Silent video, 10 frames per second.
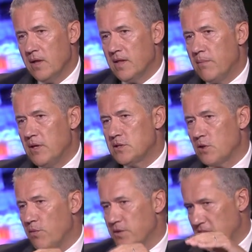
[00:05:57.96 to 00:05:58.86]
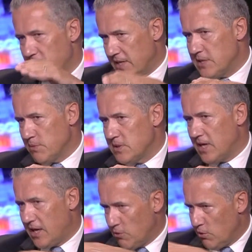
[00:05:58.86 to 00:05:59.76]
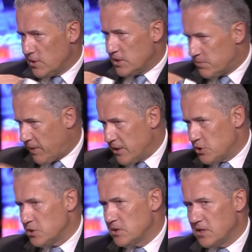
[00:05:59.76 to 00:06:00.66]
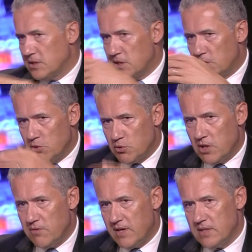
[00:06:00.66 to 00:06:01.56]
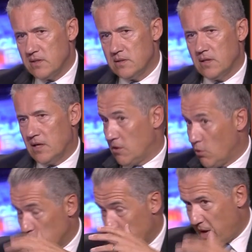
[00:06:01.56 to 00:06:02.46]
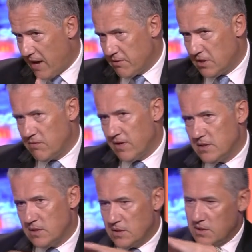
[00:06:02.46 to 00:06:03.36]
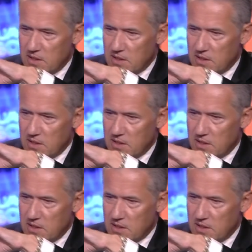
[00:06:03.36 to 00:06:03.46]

That means on the investment side, all these pensions, institutional investors and also private investors in